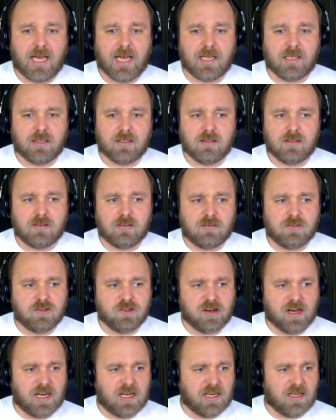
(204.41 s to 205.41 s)
And
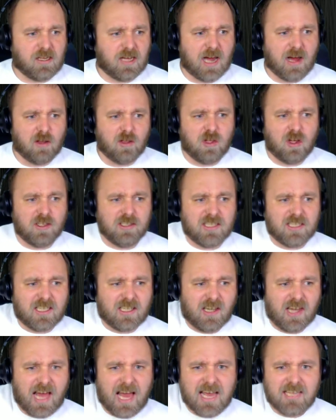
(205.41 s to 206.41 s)
Jay, how long did it
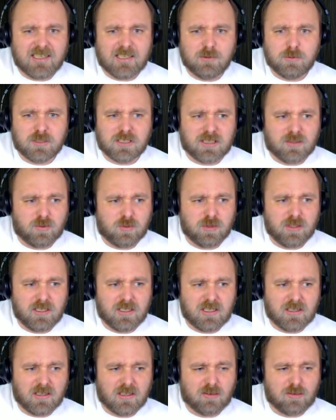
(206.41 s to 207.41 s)
last? It was like
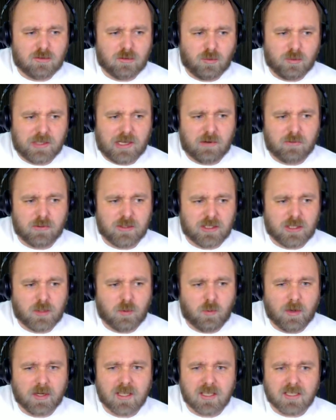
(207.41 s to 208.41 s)
really, it sold out really
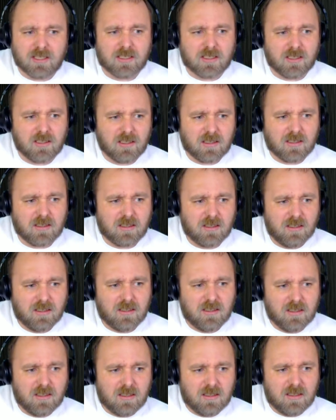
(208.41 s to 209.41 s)
quickly, didn't
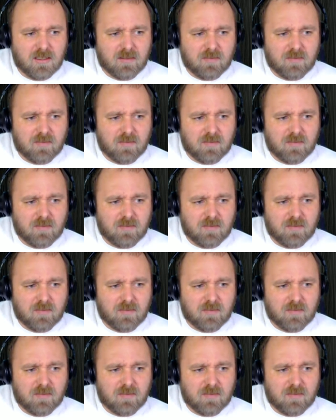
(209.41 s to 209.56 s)
it?